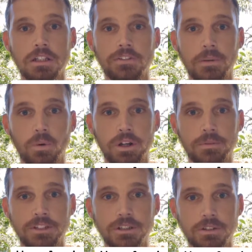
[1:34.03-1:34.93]
So if I'm
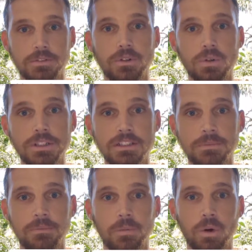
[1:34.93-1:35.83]
working with children with
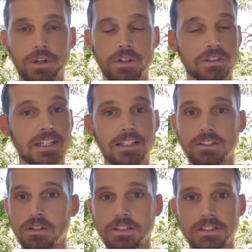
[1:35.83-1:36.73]
autism and we're working on, say,
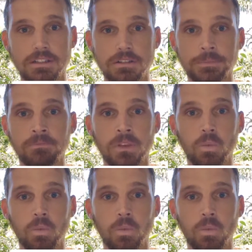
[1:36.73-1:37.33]
soccer skills,